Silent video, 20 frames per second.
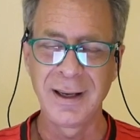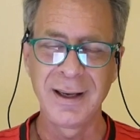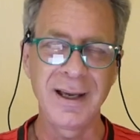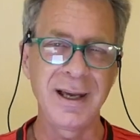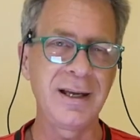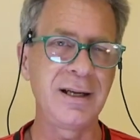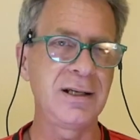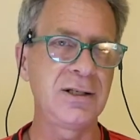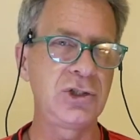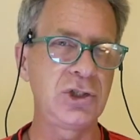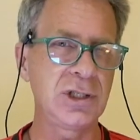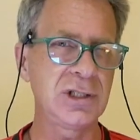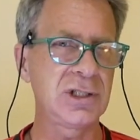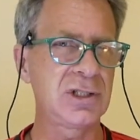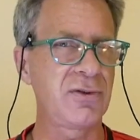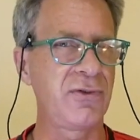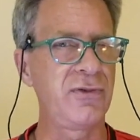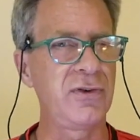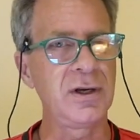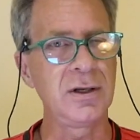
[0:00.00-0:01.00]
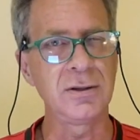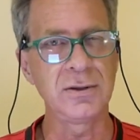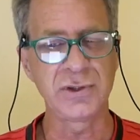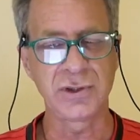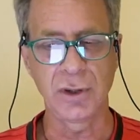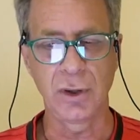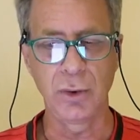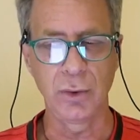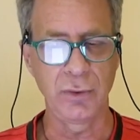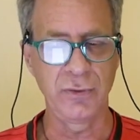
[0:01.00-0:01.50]
And it just
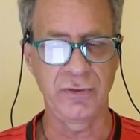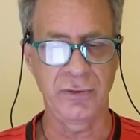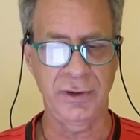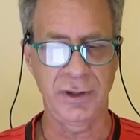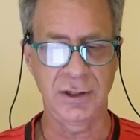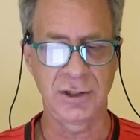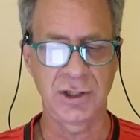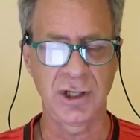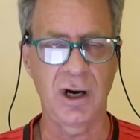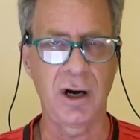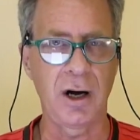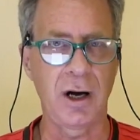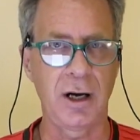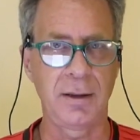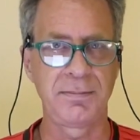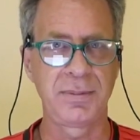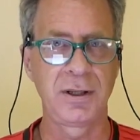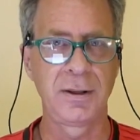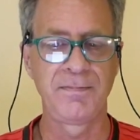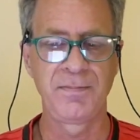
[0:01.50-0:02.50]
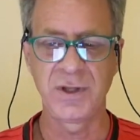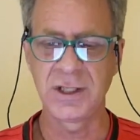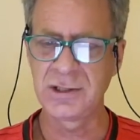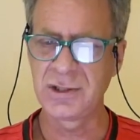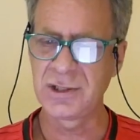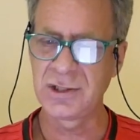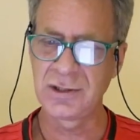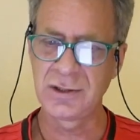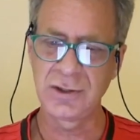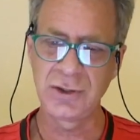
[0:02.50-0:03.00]
feels over the top.
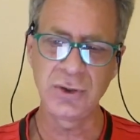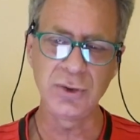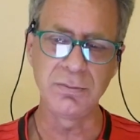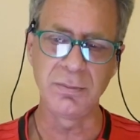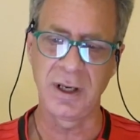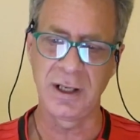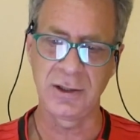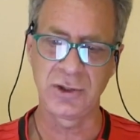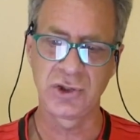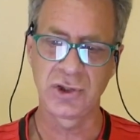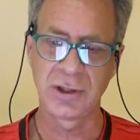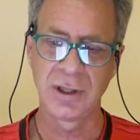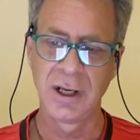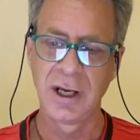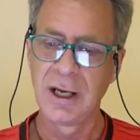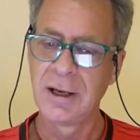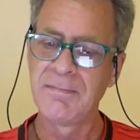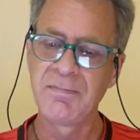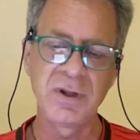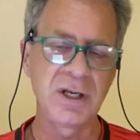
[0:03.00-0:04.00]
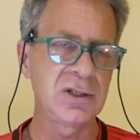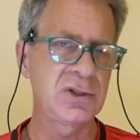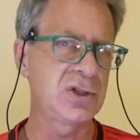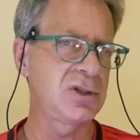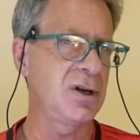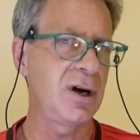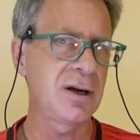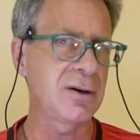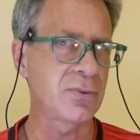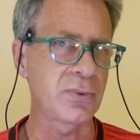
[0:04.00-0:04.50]
It's too much. It's
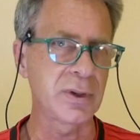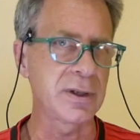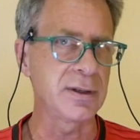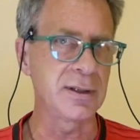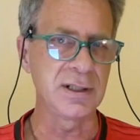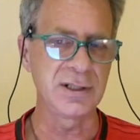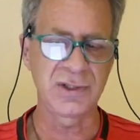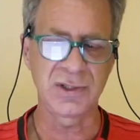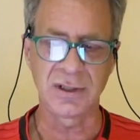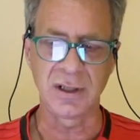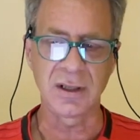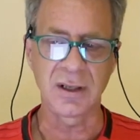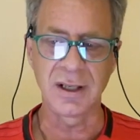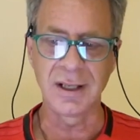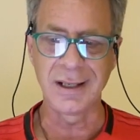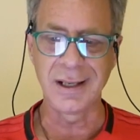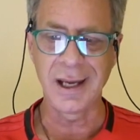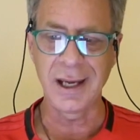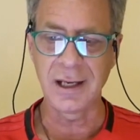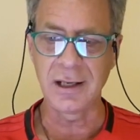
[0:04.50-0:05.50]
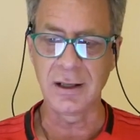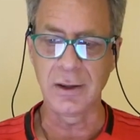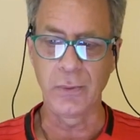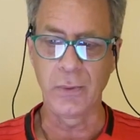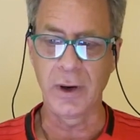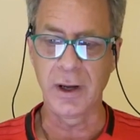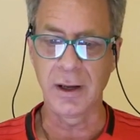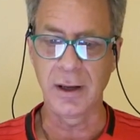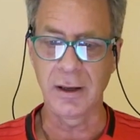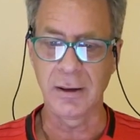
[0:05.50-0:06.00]
not realistic in any
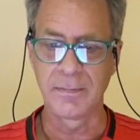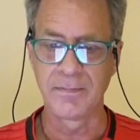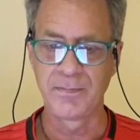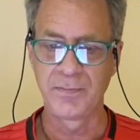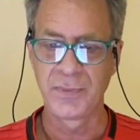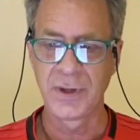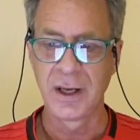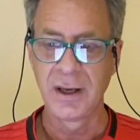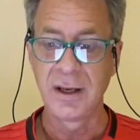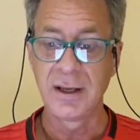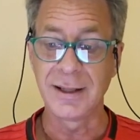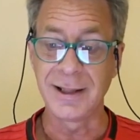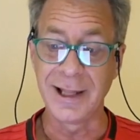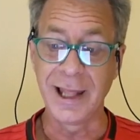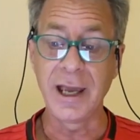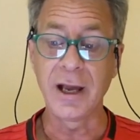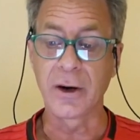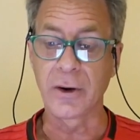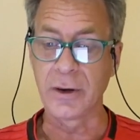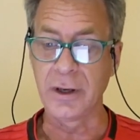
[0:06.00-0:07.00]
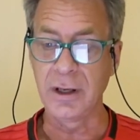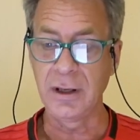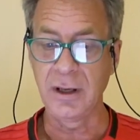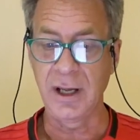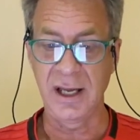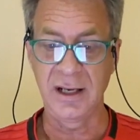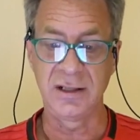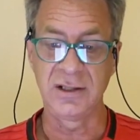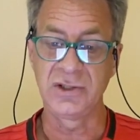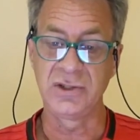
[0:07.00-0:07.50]
way. Larry
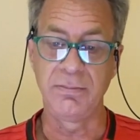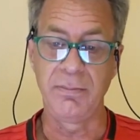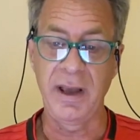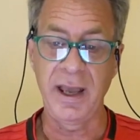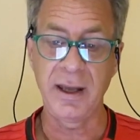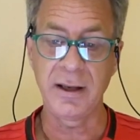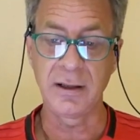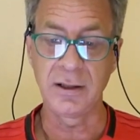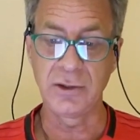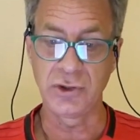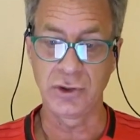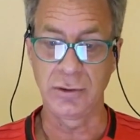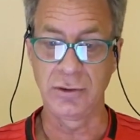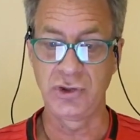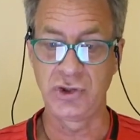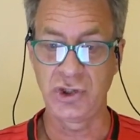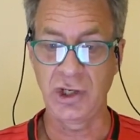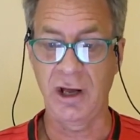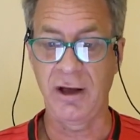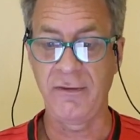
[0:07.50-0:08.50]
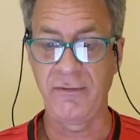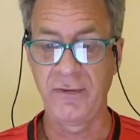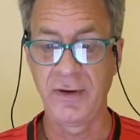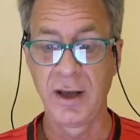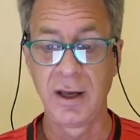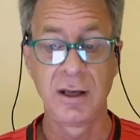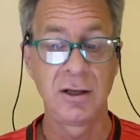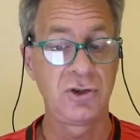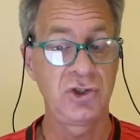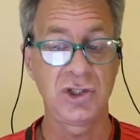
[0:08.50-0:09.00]
and his manager, Jeff,
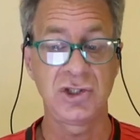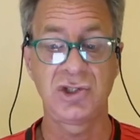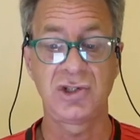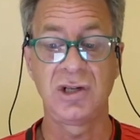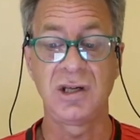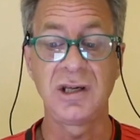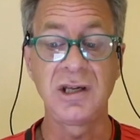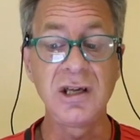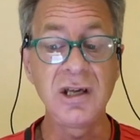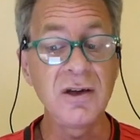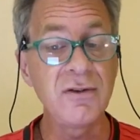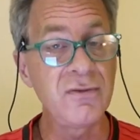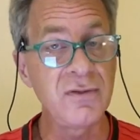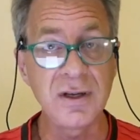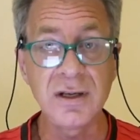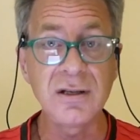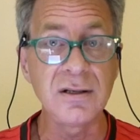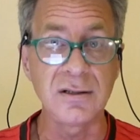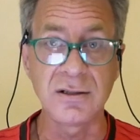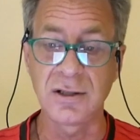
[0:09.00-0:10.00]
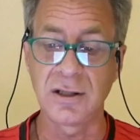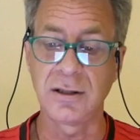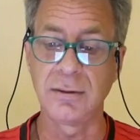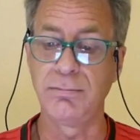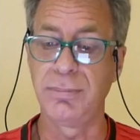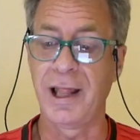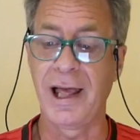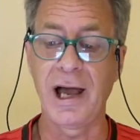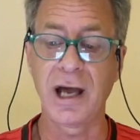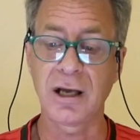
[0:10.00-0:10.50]
just give in to the
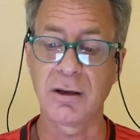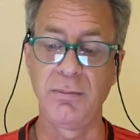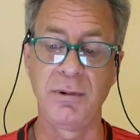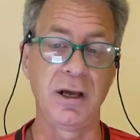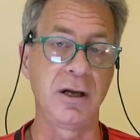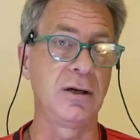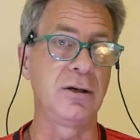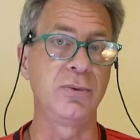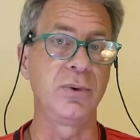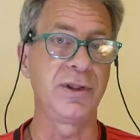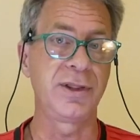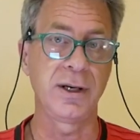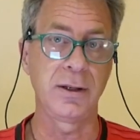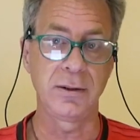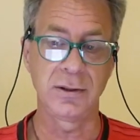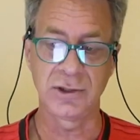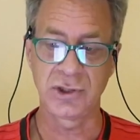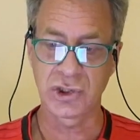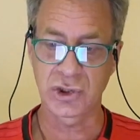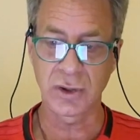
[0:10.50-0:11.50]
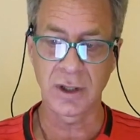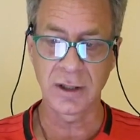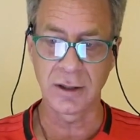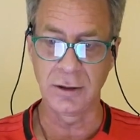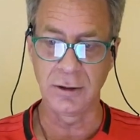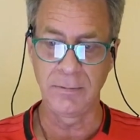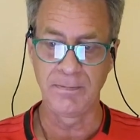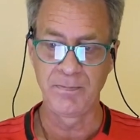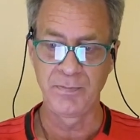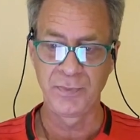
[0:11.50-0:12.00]
blackmail without a
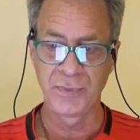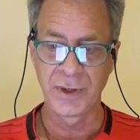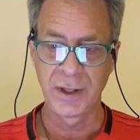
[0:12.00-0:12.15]
struggle.